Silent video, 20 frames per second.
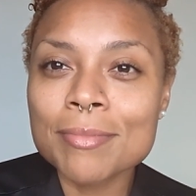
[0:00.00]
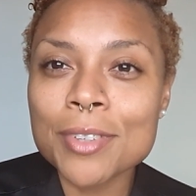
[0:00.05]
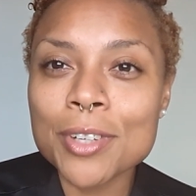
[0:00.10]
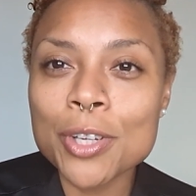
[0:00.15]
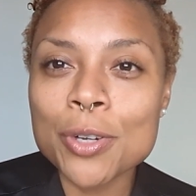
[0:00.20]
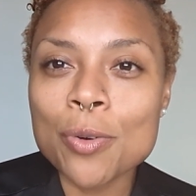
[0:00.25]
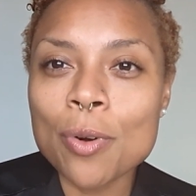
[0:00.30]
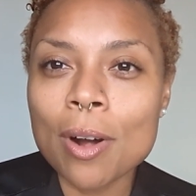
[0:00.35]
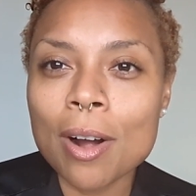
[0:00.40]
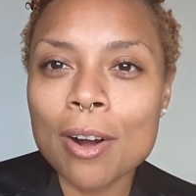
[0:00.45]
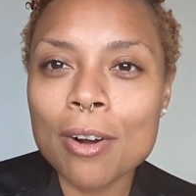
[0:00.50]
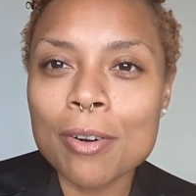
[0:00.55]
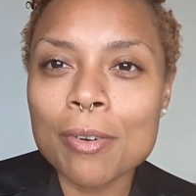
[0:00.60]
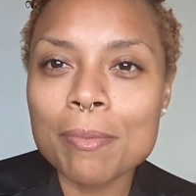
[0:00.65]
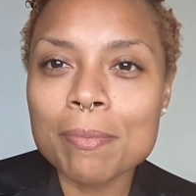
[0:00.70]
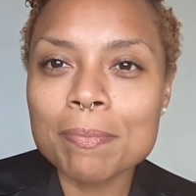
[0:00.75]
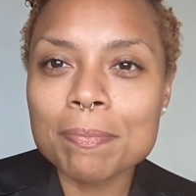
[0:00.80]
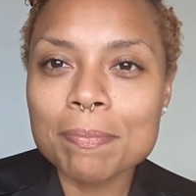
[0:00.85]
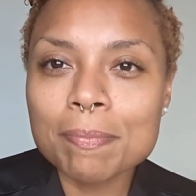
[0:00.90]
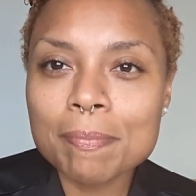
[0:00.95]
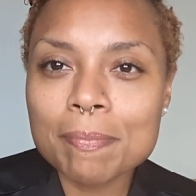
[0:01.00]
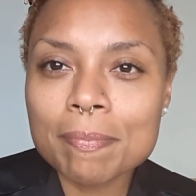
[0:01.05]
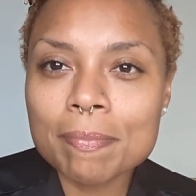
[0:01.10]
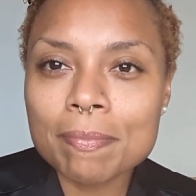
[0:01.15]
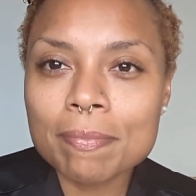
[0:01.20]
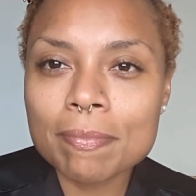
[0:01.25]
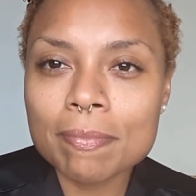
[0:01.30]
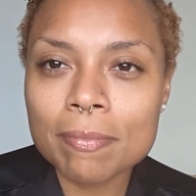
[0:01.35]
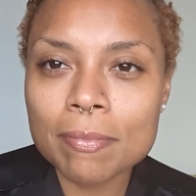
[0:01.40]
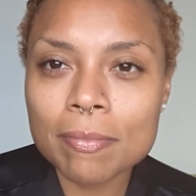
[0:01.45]
You are home.
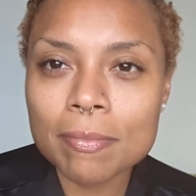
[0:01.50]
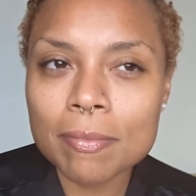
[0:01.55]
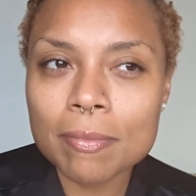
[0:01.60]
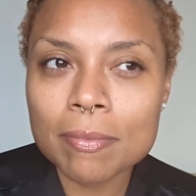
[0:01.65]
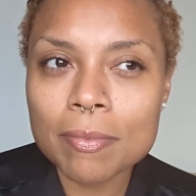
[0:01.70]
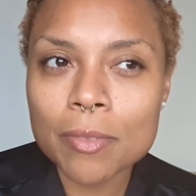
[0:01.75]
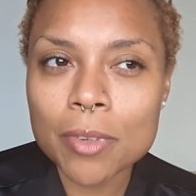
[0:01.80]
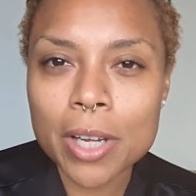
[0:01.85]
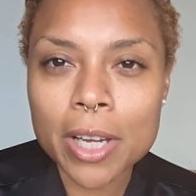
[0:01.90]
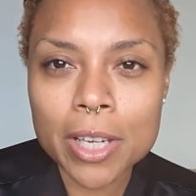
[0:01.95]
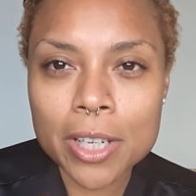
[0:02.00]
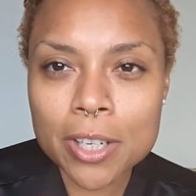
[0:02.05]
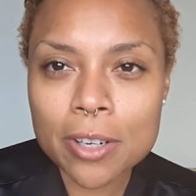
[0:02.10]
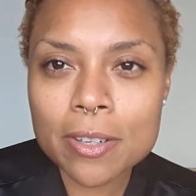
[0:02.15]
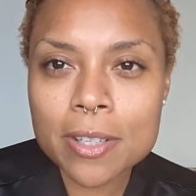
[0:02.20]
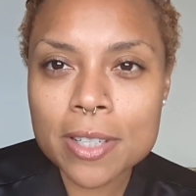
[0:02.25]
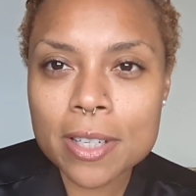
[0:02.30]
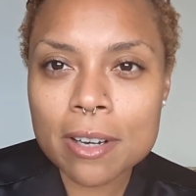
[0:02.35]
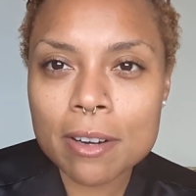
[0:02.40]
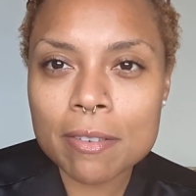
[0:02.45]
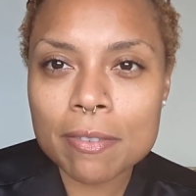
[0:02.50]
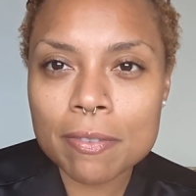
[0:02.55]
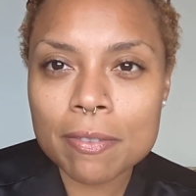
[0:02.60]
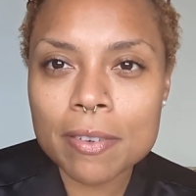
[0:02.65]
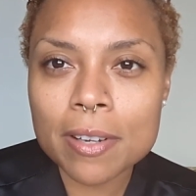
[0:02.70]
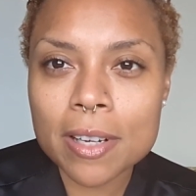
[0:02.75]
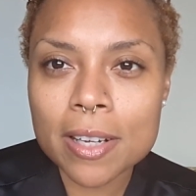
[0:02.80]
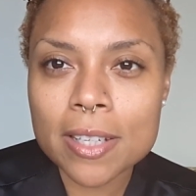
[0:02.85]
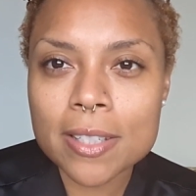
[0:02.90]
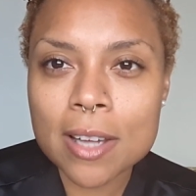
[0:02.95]
In yourself
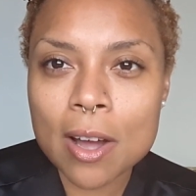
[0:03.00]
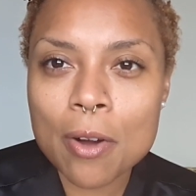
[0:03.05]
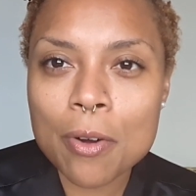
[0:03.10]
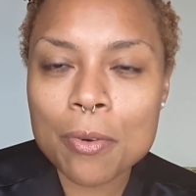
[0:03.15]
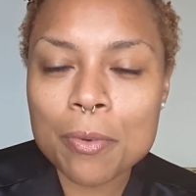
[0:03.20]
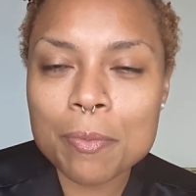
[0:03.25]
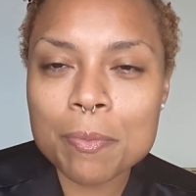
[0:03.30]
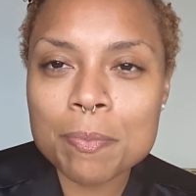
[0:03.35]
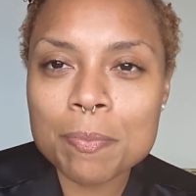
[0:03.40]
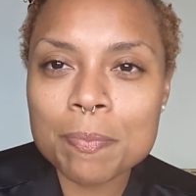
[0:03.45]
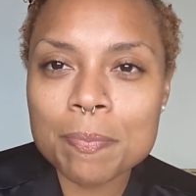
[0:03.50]
is home.